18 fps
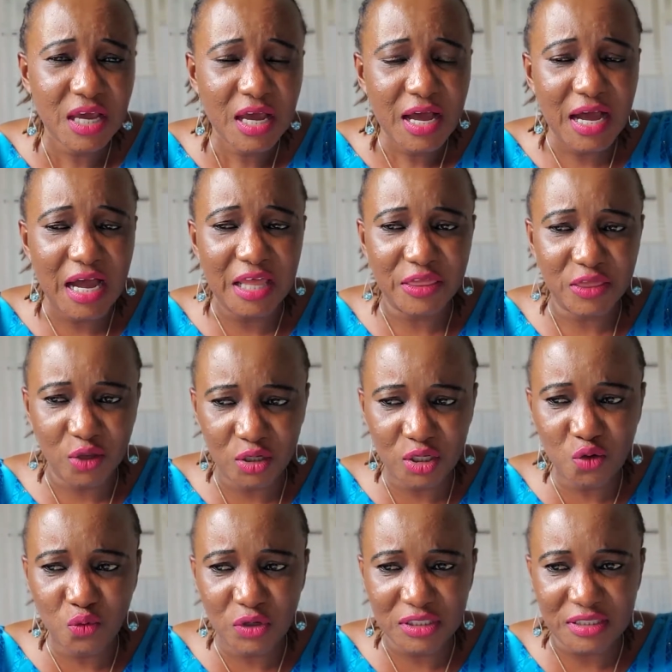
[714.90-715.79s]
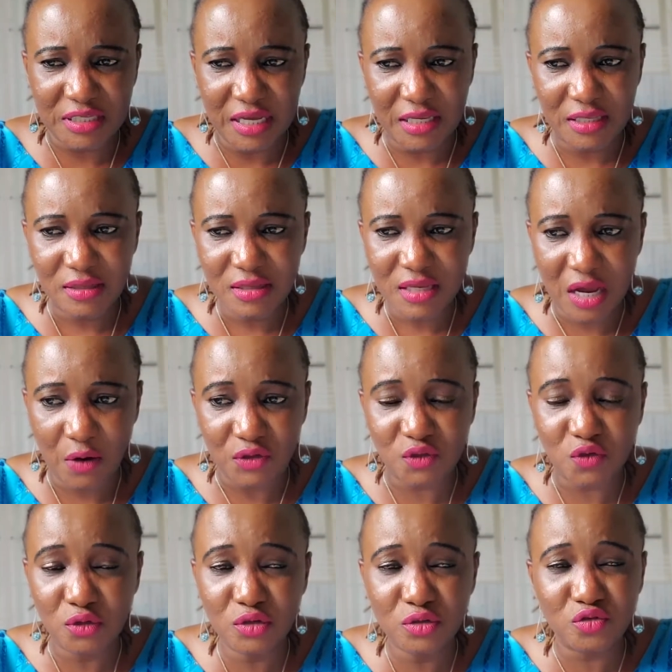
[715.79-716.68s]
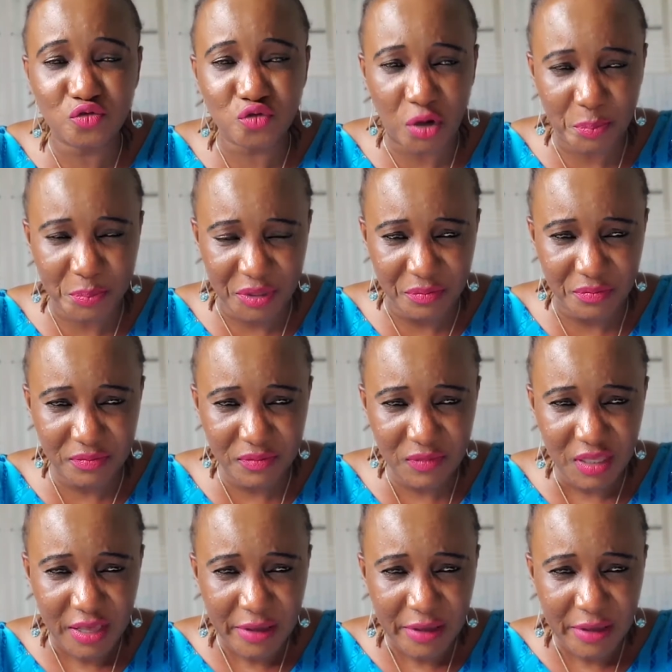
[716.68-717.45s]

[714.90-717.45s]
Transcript: I thought he was dead. I was going to drop him